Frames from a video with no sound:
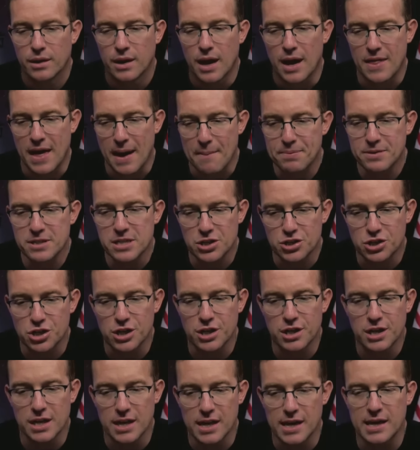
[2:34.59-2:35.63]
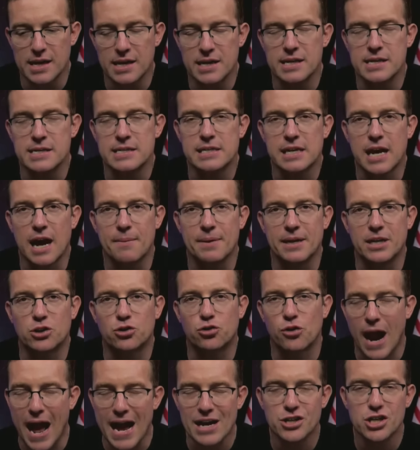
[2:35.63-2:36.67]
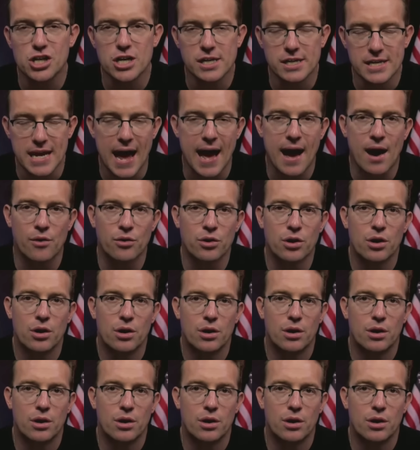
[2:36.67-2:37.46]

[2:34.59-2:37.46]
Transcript: And that position is coming crashing down